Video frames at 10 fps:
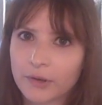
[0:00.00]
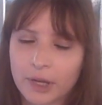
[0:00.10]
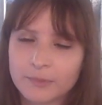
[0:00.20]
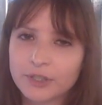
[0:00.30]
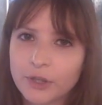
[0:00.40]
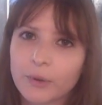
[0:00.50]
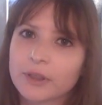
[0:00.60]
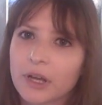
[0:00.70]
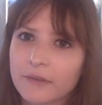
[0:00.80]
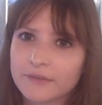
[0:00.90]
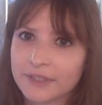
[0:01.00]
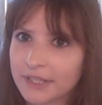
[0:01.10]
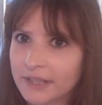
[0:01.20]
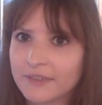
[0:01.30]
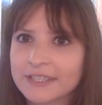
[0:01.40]
come to know and love
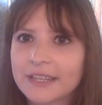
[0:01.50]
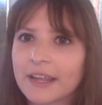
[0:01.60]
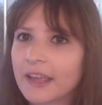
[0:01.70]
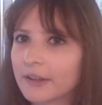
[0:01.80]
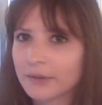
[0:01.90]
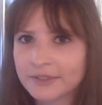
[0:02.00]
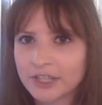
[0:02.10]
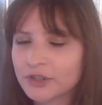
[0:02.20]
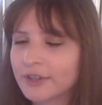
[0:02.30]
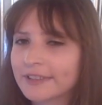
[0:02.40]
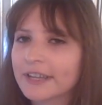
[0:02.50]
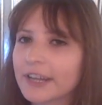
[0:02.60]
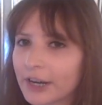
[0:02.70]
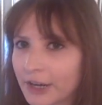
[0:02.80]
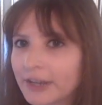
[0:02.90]
even today, centuries later.